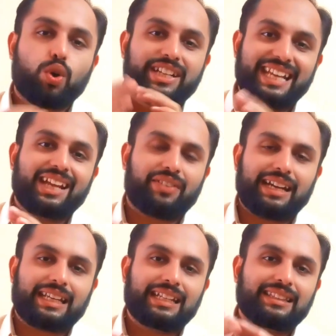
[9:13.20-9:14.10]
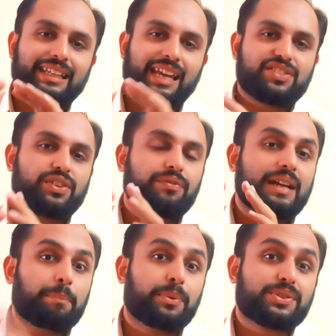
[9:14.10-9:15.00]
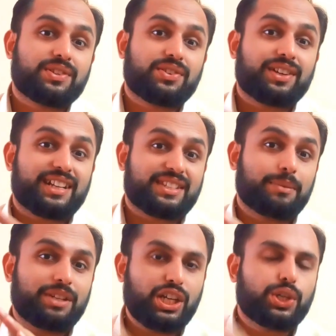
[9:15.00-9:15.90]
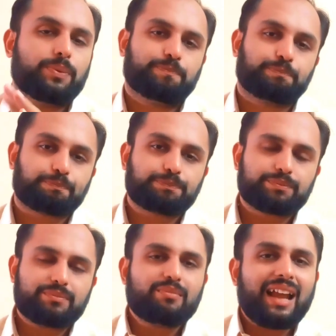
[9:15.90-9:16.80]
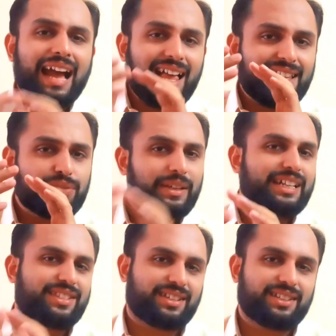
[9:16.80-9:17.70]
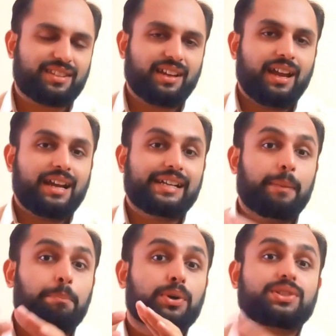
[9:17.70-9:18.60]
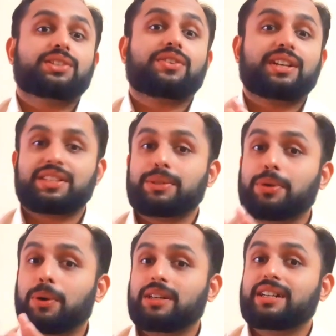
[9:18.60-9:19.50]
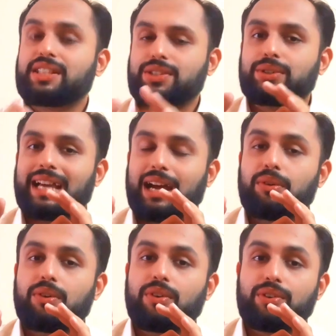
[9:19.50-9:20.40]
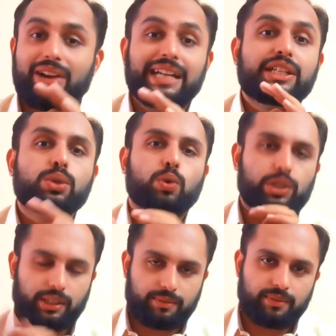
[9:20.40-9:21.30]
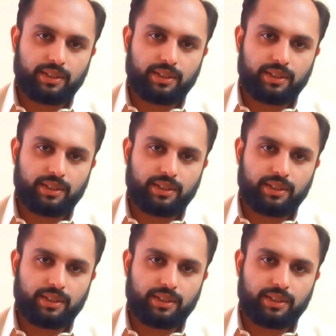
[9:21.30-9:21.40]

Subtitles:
voting right in the case of depository receipt issue. As we discussed, depository receipt holder does not have right to vote.